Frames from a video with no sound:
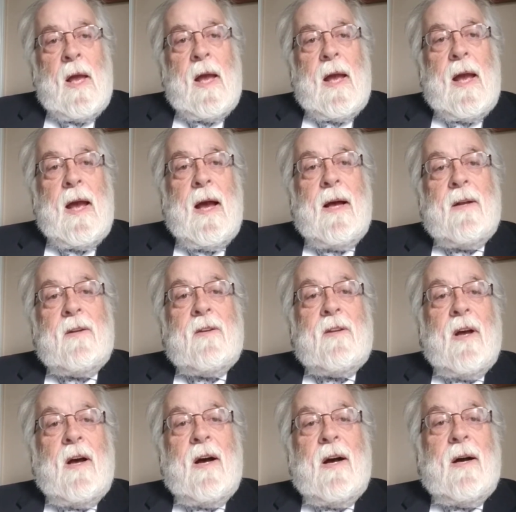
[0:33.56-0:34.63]
And
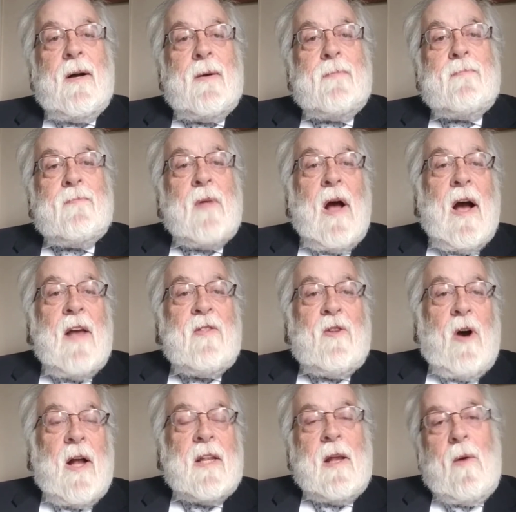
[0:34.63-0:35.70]
I
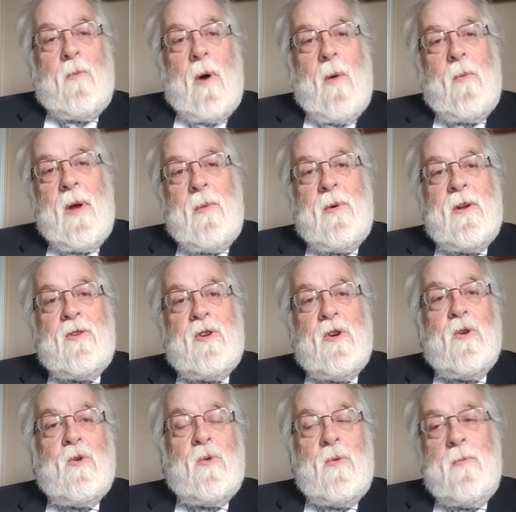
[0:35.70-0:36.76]
thought that what we would
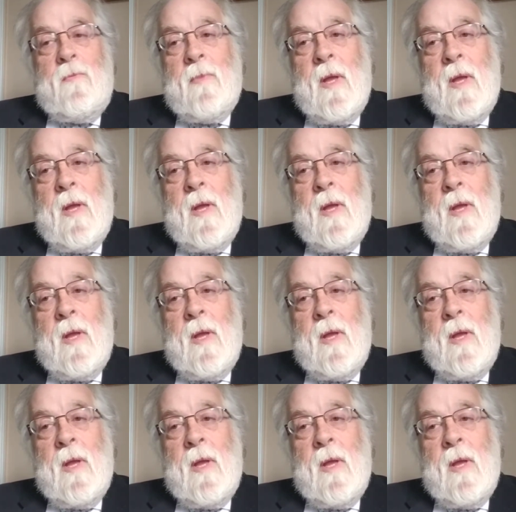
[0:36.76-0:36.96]
do